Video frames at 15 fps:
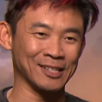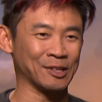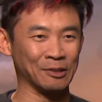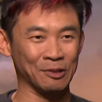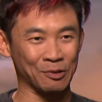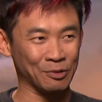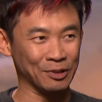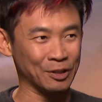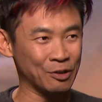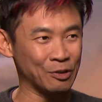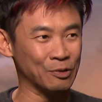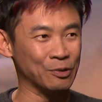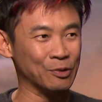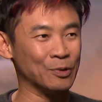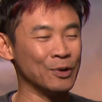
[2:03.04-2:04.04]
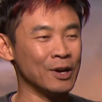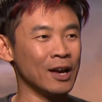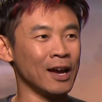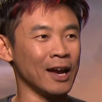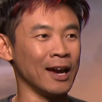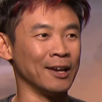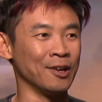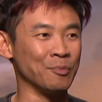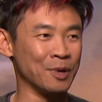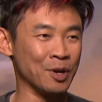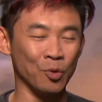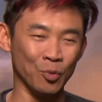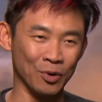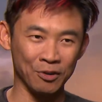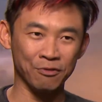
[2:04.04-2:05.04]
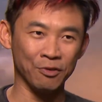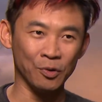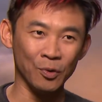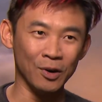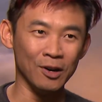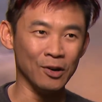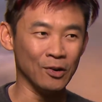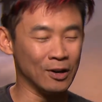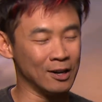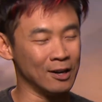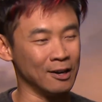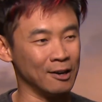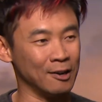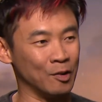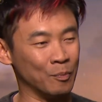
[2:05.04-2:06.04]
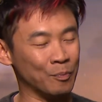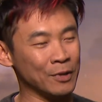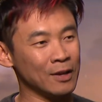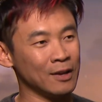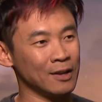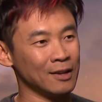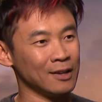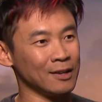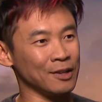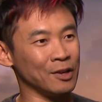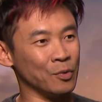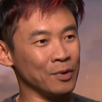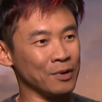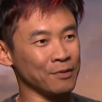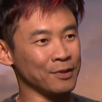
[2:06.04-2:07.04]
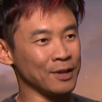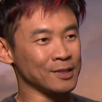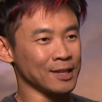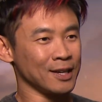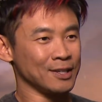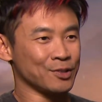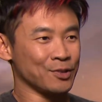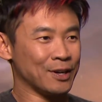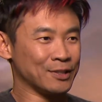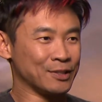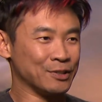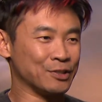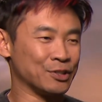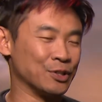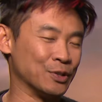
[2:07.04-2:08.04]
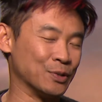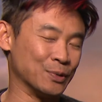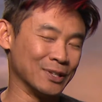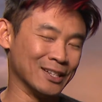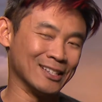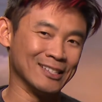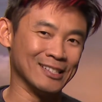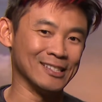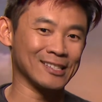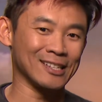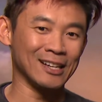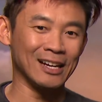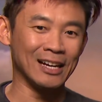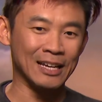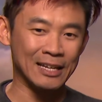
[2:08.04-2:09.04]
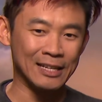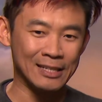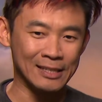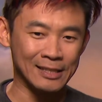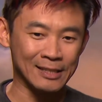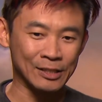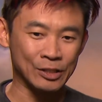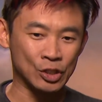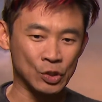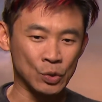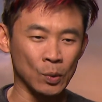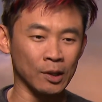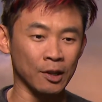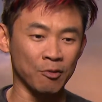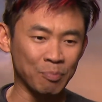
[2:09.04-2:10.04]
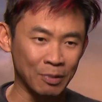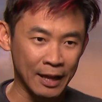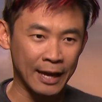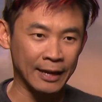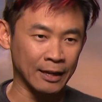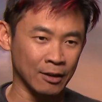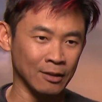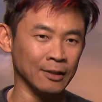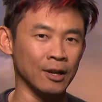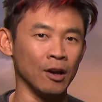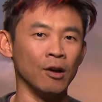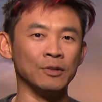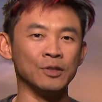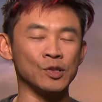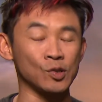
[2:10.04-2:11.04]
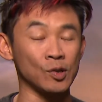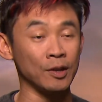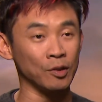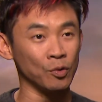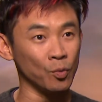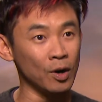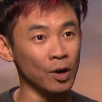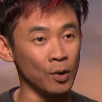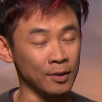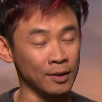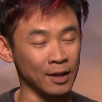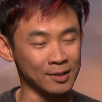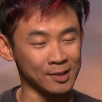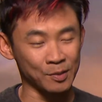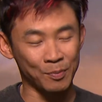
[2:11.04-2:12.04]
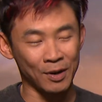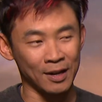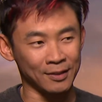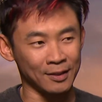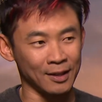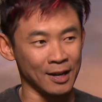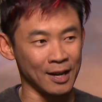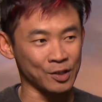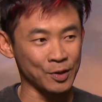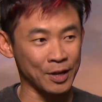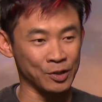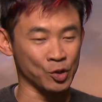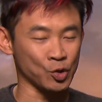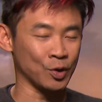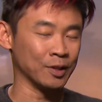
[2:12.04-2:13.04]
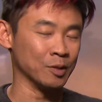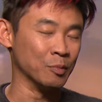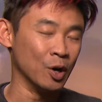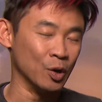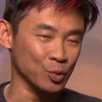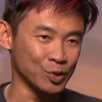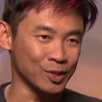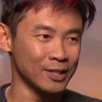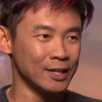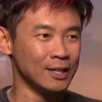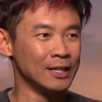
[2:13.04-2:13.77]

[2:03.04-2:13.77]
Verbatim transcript: It's going to look really cool, and it'll be a wonderful world. Um, you know, one of the things I tried to do is uh, is do a lot of planning early on, design the world, and that's the part that I actually enjoy the most,